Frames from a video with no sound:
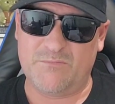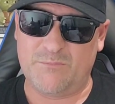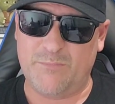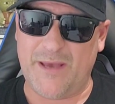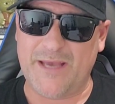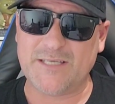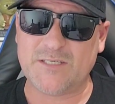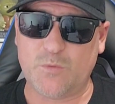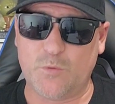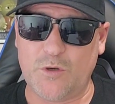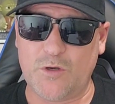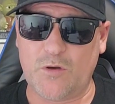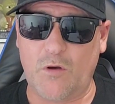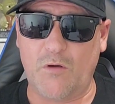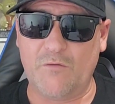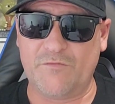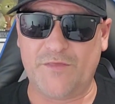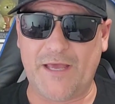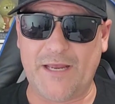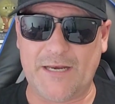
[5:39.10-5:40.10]
base work
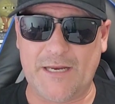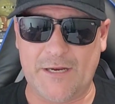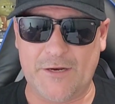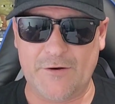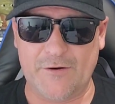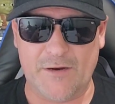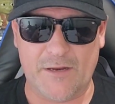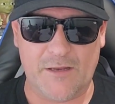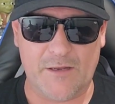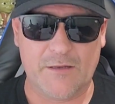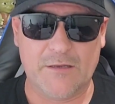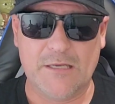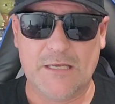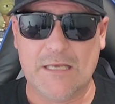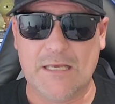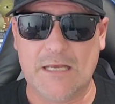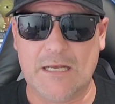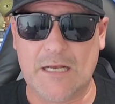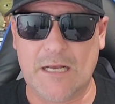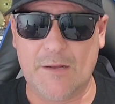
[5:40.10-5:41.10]
of that area.
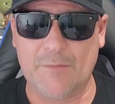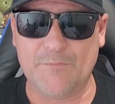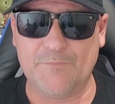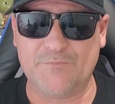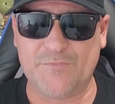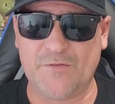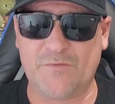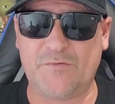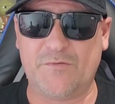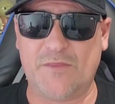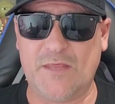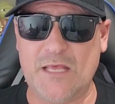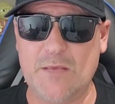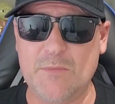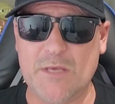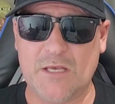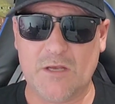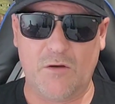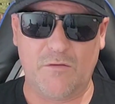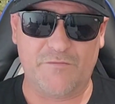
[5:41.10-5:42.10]
The
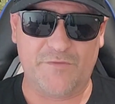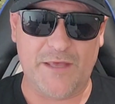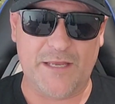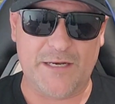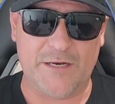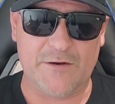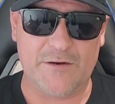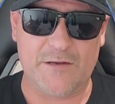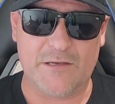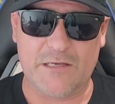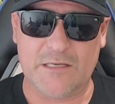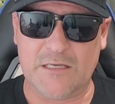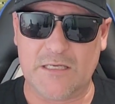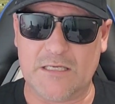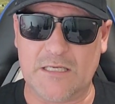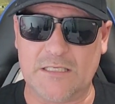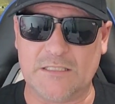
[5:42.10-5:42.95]
theming of that area